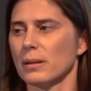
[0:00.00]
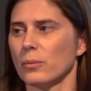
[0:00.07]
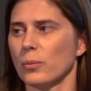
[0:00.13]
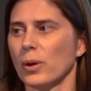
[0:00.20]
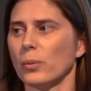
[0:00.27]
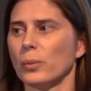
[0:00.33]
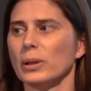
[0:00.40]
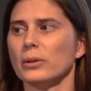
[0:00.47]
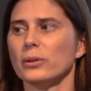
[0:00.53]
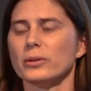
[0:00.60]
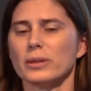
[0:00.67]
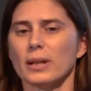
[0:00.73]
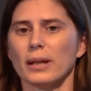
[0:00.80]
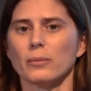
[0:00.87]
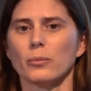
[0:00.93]
where we
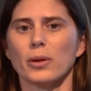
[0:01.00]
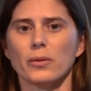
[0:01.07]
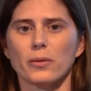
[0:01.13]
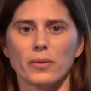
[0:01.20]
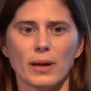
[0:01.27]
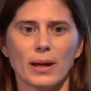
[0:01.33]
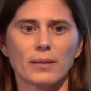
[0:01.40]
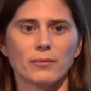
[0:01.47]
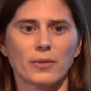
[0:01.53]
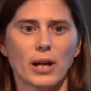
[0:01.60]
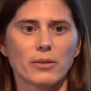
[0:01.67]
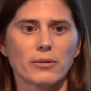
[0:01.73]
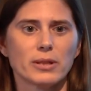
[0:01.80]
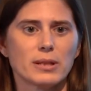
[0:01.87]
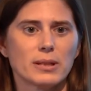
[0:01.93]
looked at whether that
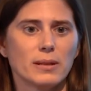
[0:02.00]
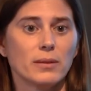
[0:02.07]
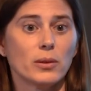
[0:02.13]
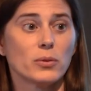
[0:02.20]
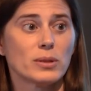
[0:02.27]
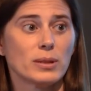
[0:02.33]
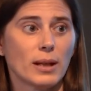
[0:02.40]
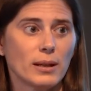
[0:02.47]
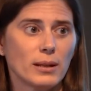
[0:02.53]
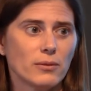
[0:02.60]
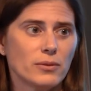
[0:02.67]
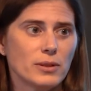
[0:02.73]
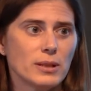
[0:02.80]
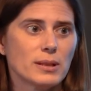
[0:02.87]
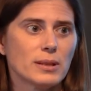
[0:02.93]
virus in those
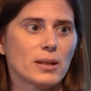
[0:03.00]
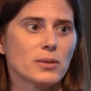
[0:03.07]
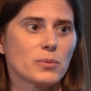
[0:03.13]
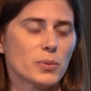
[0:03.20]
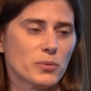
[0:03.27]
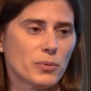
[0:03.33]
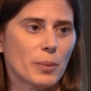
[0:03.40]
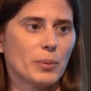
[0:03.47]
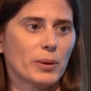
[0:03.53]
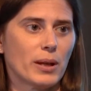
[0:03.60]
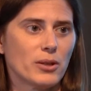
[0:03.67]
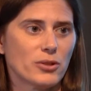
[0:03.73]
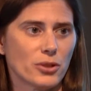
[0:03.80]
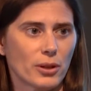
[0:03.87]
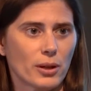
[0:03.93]
naive T cells was
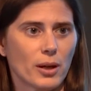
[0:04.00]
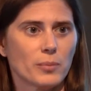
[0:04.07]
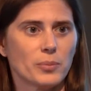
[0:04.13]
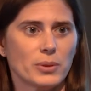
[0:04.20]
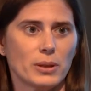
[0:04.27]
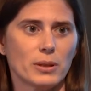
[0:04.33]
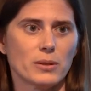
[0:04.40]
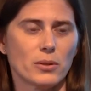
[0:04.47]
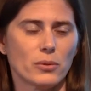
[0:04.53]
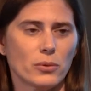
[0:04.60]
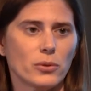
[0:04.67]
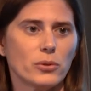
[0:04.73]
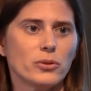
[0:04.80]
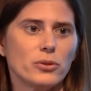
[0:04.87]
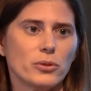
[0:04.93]
replication competent. So
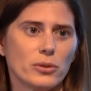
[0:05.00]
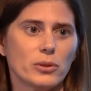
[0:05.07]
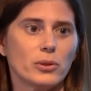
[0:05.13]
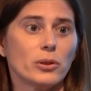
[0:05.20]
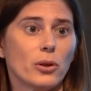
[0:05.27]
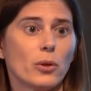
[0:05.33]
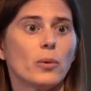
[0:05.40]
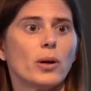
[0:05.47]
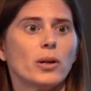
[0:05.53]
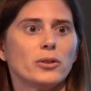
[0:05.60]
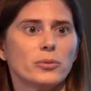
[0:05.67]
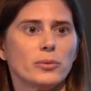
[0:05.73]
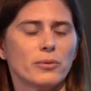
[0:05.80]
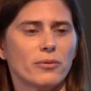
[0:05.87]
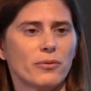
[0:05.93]
could, you, could it go on
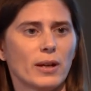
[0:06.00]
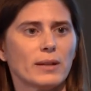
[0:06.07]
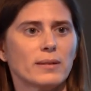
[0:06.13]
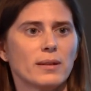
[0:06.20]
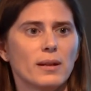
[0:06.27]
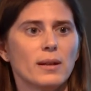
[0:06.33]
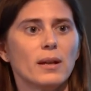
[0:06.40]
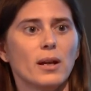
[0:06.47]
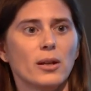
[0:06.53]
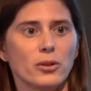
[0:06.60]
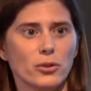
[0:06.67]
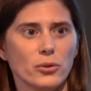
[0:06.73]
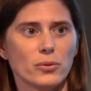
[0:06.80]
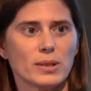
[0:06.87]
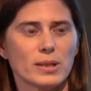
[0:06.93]
to infect a
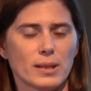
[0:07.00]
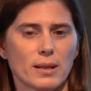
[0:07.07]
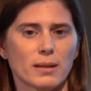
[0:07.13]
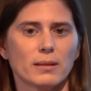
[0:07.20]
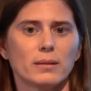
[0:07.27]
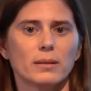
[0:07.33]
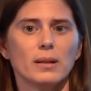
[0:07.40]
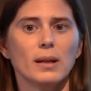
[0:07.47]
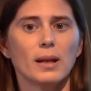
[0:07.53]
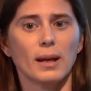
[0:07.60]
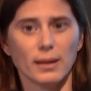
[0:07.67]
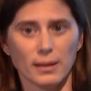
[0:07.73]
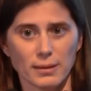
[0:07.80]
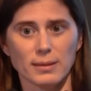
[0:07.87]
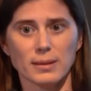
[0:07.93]
new cell?
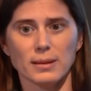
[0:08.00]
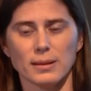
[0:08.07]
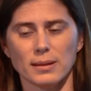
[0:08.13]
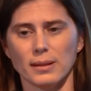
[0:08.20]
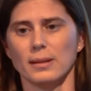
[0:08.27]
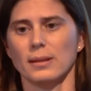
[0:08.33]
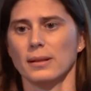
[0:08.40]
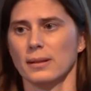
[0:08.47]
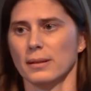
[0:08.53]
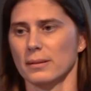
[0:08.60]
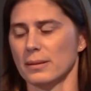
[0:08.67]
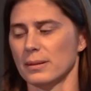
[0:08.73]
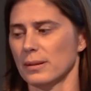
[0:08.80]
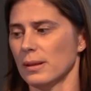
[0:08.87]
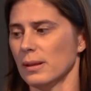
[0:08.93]
And indeed it
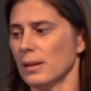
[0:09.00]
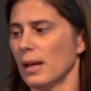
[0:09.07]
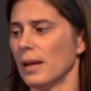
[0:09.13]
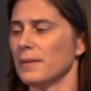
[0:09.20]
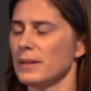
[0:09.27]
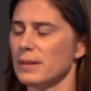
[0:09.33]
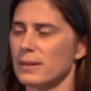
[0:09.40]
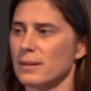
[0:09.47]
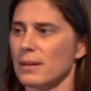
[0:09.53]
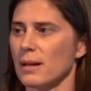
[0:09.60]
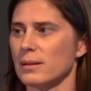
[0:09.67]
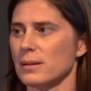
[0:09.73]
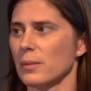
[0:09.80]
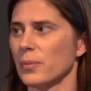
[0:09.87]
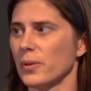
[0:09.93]
is. And this is
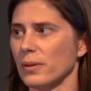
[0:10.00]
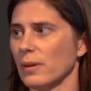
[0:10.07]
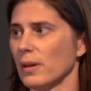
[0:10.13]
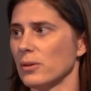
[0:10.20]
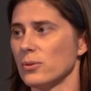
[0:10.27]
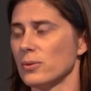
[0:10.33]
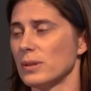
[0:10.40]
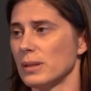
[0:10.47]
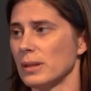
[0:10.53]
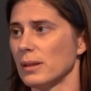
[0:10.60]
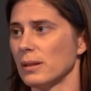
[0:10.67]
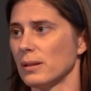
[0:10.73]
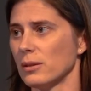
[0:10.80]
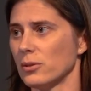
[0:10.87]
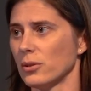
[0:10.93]
not something that you
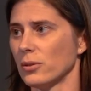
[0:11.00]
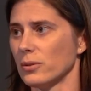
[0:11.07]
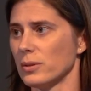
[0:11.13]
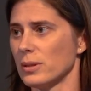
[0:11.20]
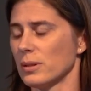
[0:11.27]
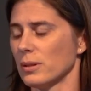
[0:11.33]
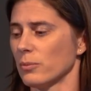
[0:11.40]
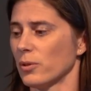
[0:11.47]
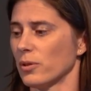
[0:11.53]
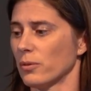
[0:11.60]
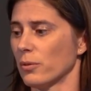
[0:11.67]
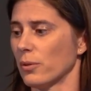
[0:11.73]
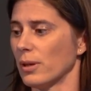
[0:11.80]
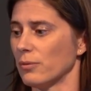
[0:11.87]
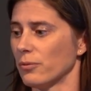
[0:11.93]
see in adults
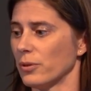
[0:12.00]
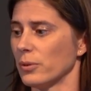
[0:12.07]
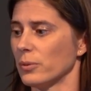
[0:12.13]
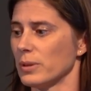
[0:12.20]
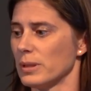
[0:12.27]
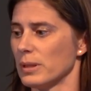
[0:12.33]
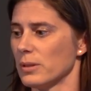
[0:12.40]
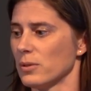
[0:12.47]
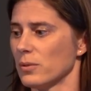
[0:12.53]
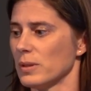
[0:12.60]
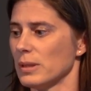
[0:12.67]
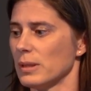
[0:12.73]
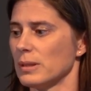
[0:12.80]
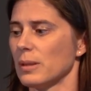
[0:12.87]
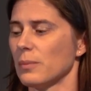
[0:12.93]
with great frequency. So
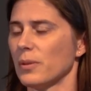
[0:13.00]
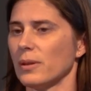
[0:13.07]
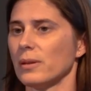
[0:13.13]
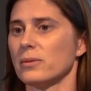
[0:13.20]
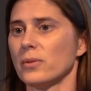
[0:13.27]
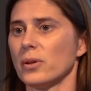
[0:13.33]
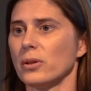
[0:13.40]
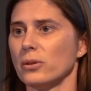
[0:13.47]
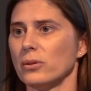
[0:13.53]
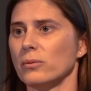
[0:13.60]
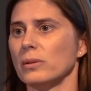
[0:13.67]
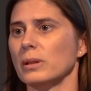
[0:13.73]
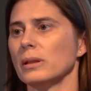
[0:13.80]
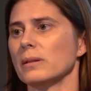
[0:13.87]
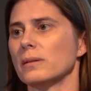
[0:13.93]
this is something that's very
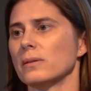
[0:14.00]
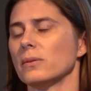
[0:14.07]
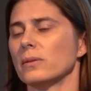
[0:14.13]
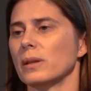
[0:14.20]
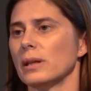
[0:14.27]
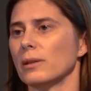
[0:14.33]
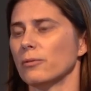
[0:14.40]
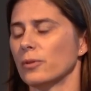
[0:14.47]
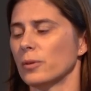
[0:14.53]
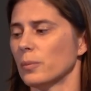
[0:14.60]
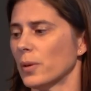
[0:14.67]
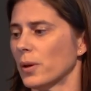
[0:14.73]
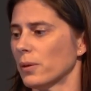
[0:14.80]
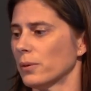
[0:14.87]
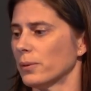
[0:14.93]
unique to the infant
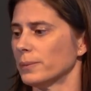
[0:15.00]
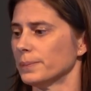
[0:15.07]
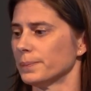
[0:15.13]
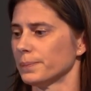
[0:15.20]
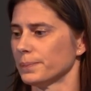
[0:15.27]
model.